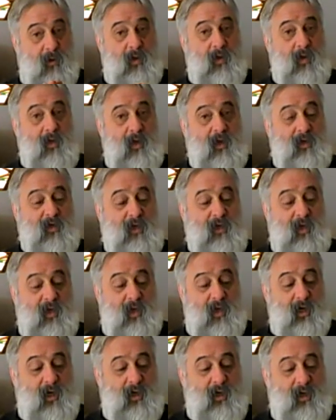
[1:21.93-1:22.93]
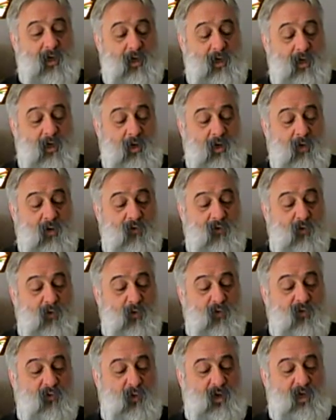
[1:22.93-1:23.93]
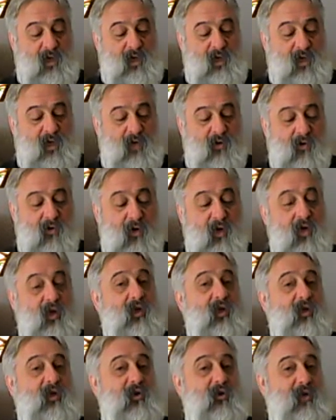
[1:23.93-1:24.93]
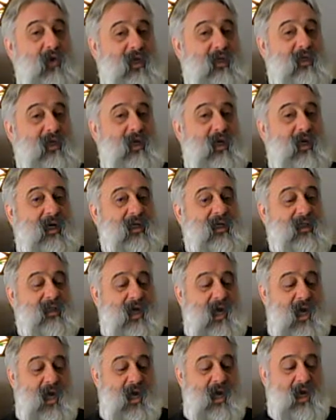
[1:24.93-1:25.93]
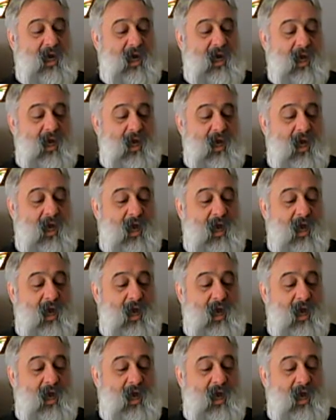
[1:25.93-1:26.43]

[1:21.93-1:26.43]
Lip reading: Now listen to this, 440 steel, USA design,